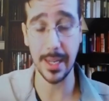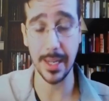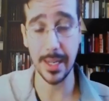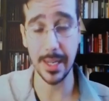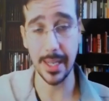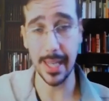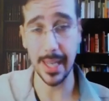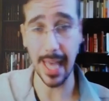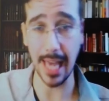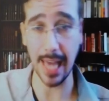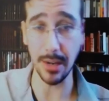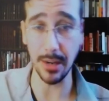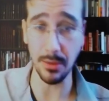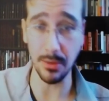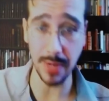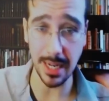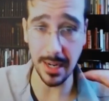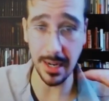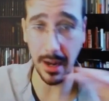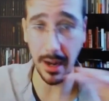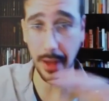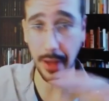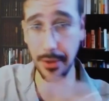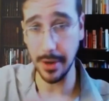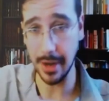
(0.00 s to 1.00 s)
And you need
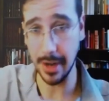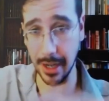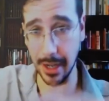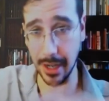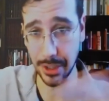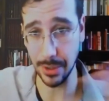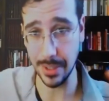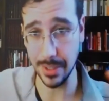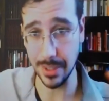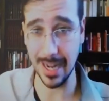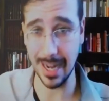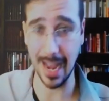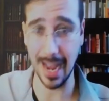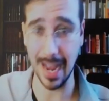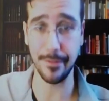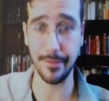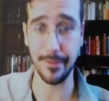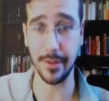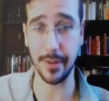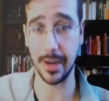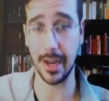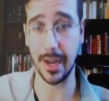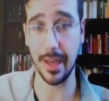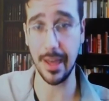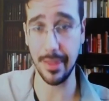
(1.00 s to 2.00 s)
other countries in
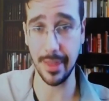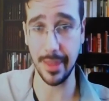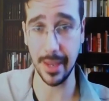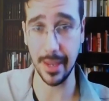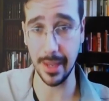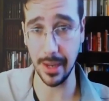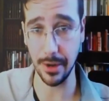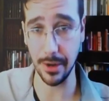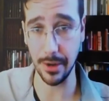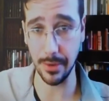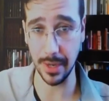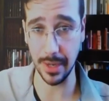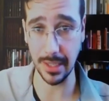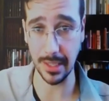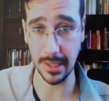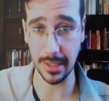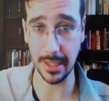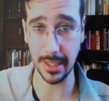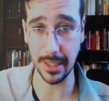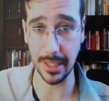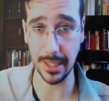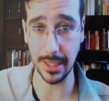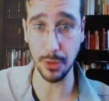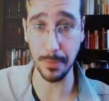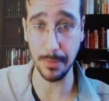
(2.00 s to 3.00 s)
Africa, I think,
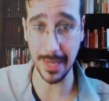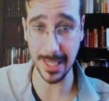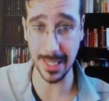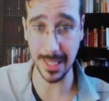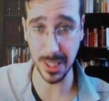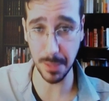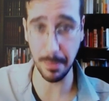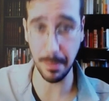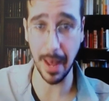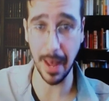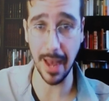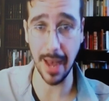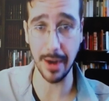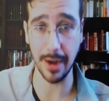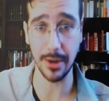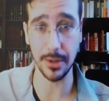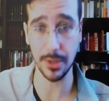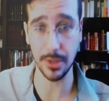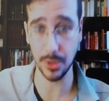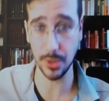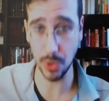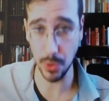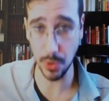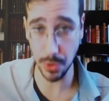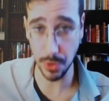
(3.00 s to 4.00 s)
increasingly to be inspired
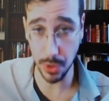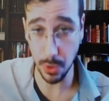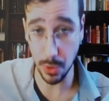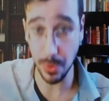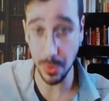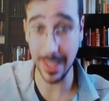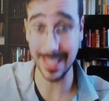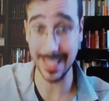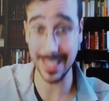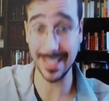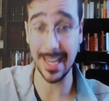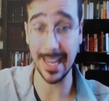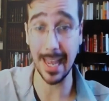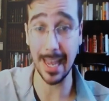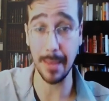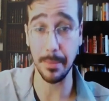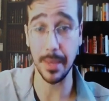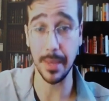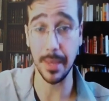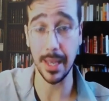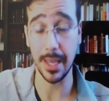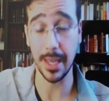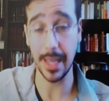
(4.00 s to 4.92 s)
to do the same,